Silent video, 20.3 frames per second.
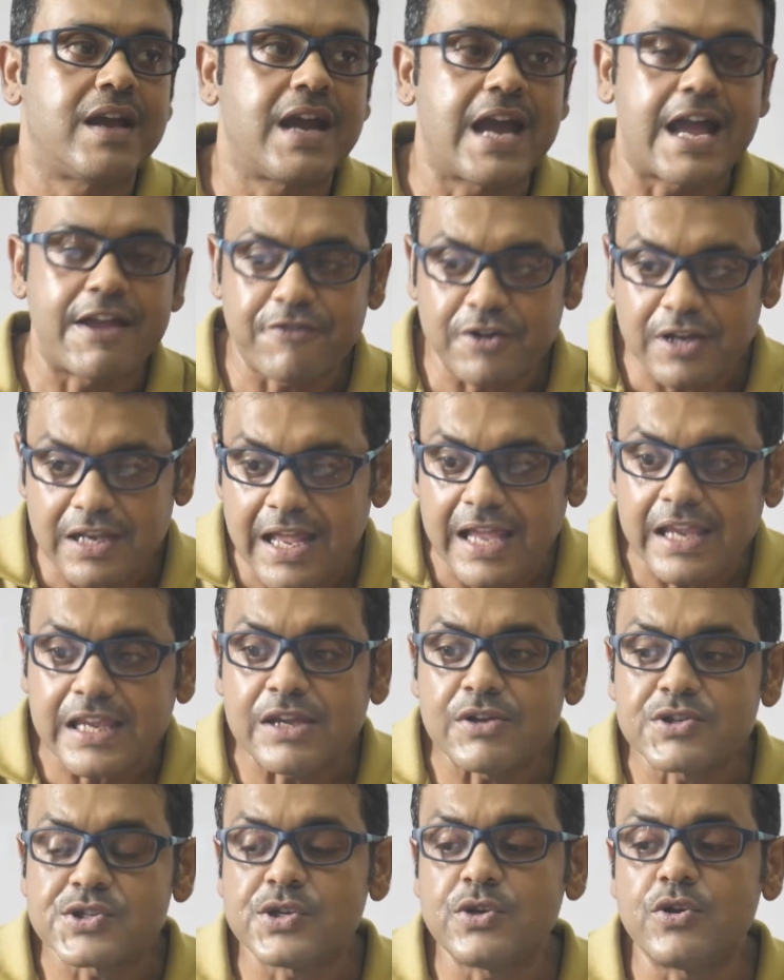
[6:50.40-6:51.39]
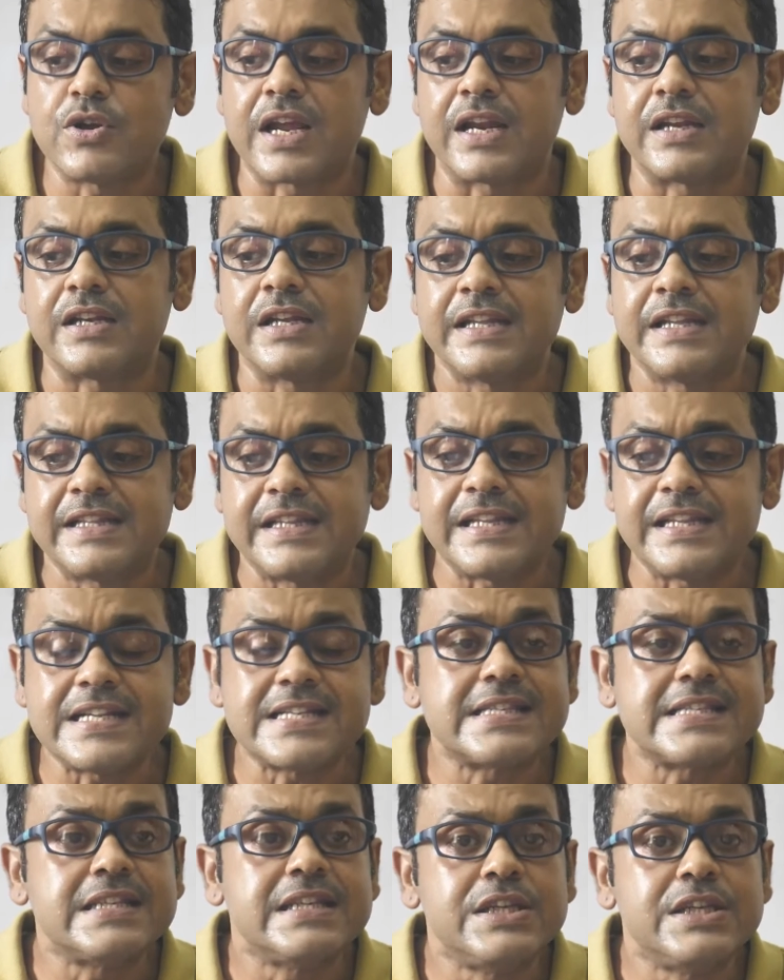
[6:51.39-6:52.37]
I would like you to look at. This
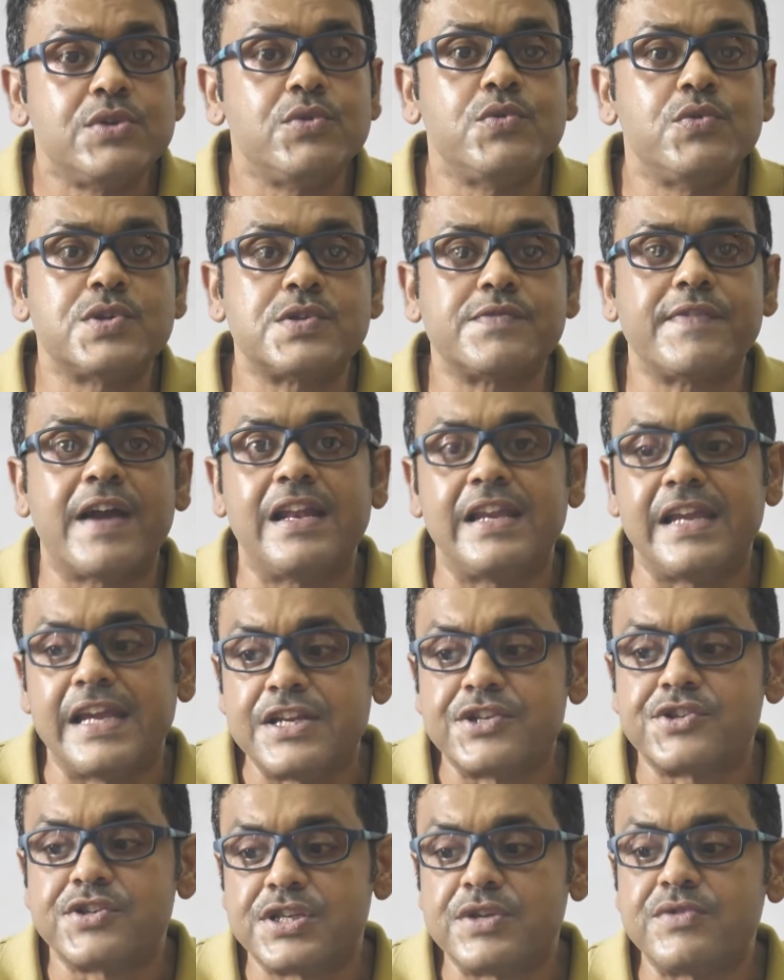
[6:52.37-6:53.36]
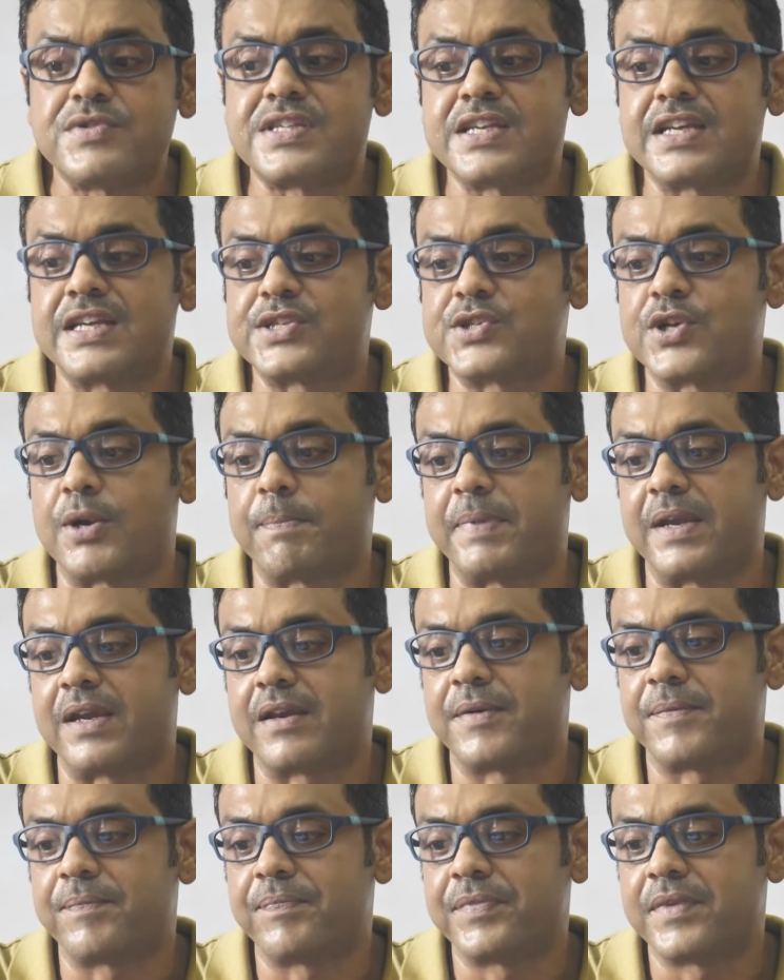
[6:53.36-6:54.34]
is used while introducing a topic.